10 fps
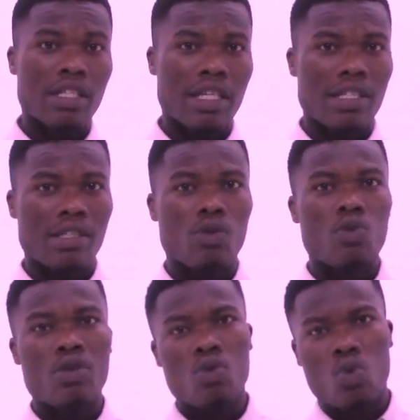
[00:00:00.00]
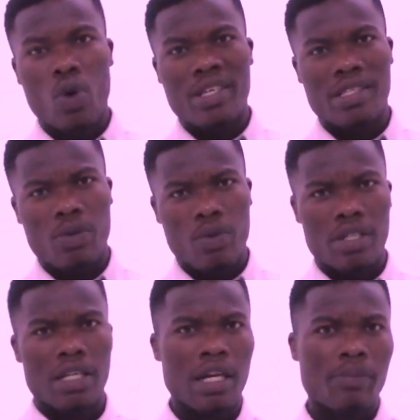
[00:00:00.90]
Yes, we do ko Eastern
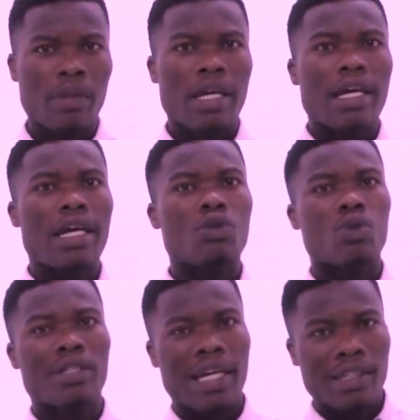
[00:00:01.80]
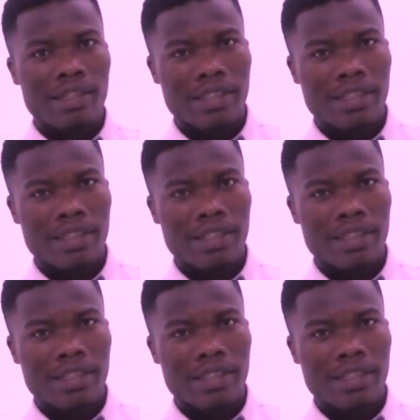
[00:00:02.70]
Region. Nsutam